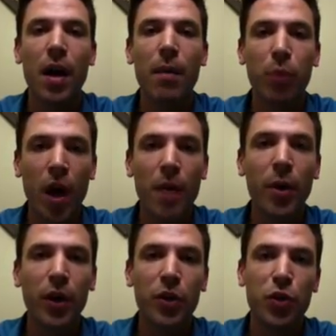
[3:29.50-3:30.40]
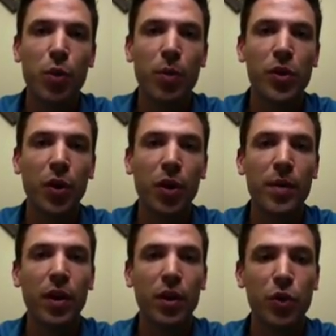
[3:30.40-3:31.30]
Primary consumers are going to
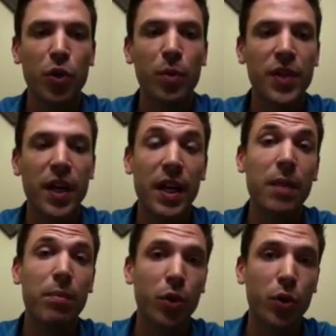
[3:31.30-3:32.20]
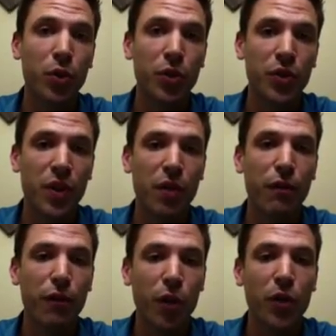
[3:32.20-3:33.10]
be the consumers that eat producers. They're the
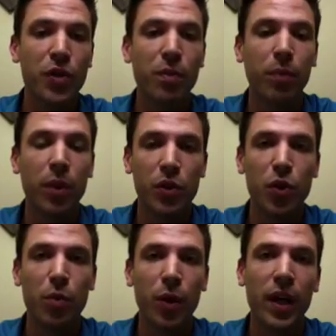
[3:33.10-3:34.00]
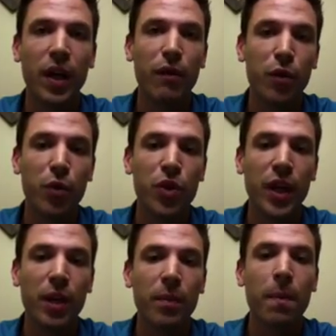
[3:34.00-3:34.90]
first consumer in a food
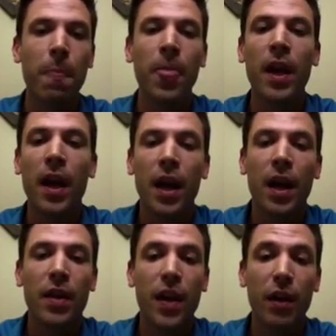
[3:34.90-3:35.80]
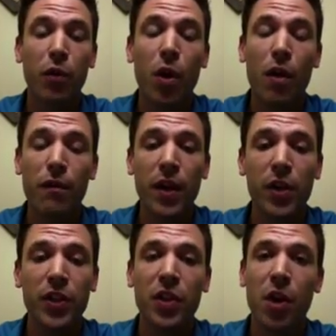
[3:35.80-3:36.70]
chain. Therefore, our
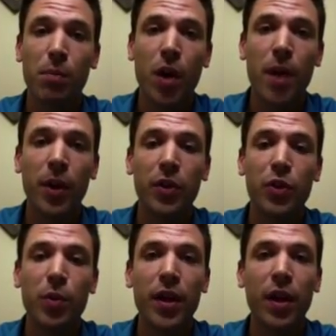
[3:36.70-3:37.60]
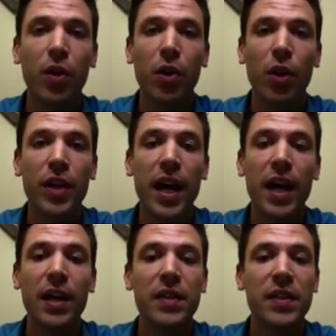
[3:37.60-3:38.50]
fish isn't our primary consumer, they are called
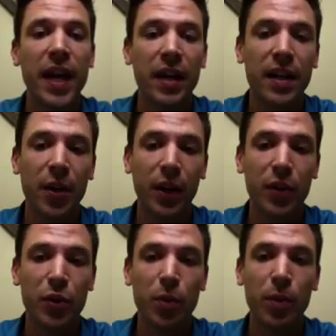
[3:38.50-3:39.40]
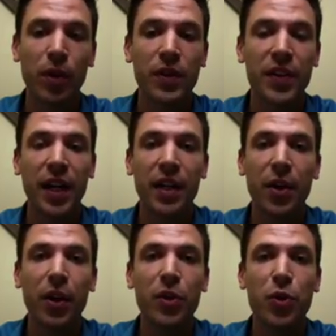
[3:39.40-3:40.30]
a secondary consumer.
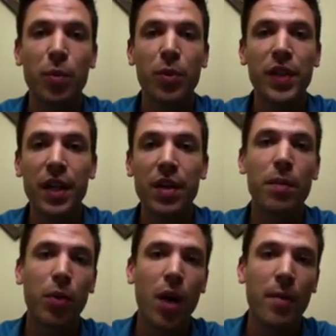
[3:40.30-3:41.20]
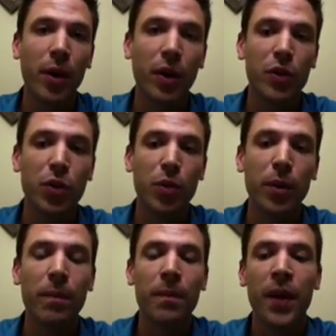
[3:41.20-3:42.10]
Secondary consumers eat the primary
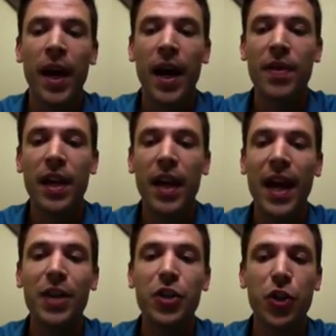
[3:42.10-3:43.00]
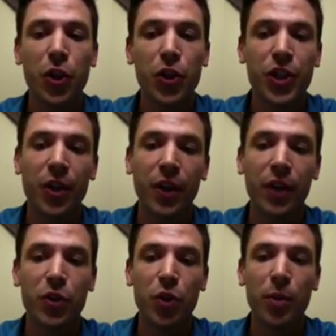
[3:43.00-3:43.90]
consumer, and then a tertiary
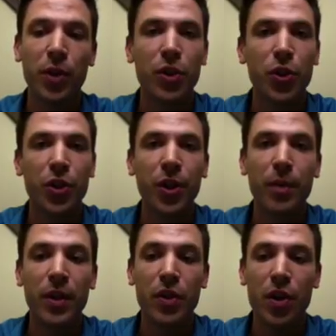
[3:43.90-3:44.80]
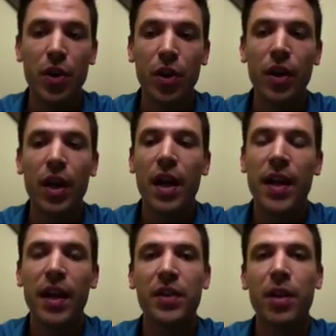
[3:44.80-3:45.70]
consumer, tertiary means third,
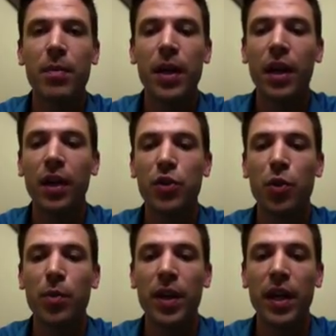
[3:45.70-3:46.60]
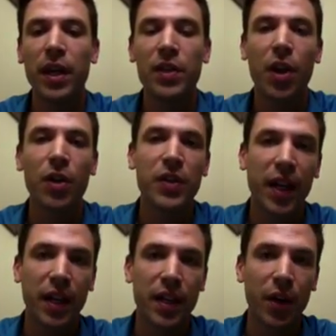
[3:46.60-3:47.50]
that is going to be a consumer that eats our
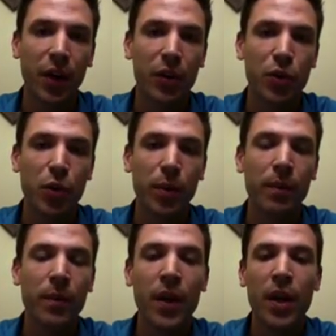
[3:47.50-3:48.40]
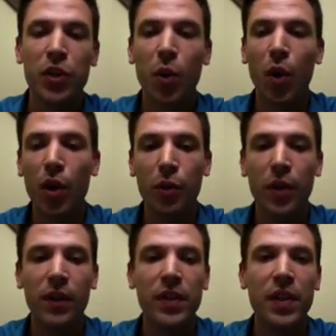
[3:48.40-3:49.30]
secondary consumer. So all three
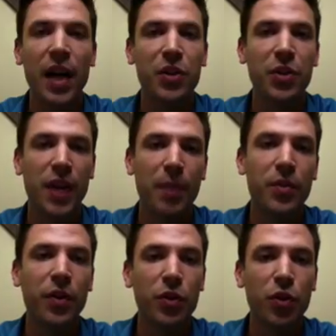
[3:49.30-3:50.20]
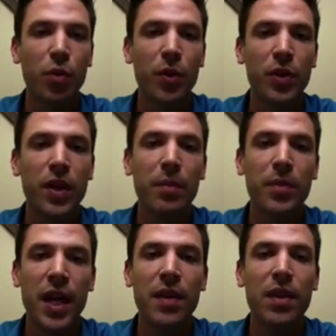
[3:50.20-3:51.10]
of these guys are types of consumers. They
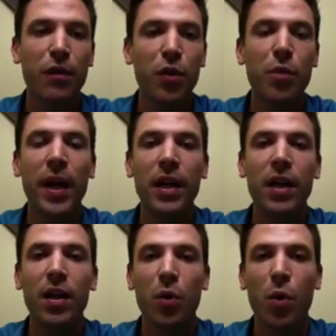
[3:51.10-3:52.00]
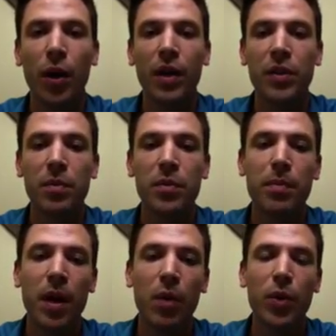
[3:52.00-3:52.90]
obtain their food by eating other organisms,
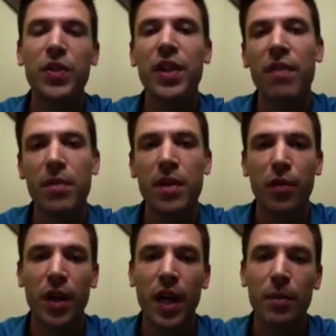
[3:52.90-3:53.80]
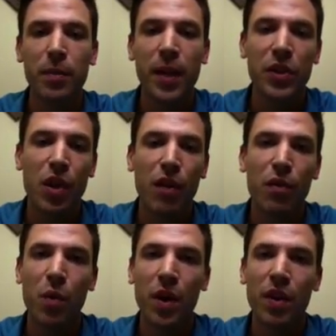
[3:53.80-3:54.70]
but we just give them different names based off
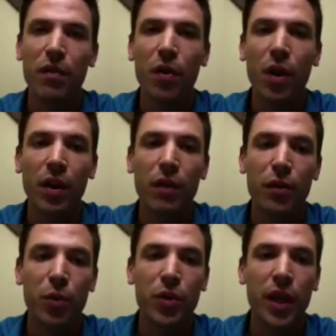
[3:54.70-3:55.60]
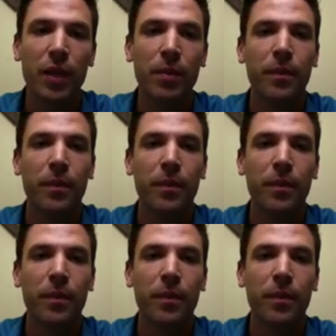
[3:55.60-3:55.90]
of where they fall in a food chain.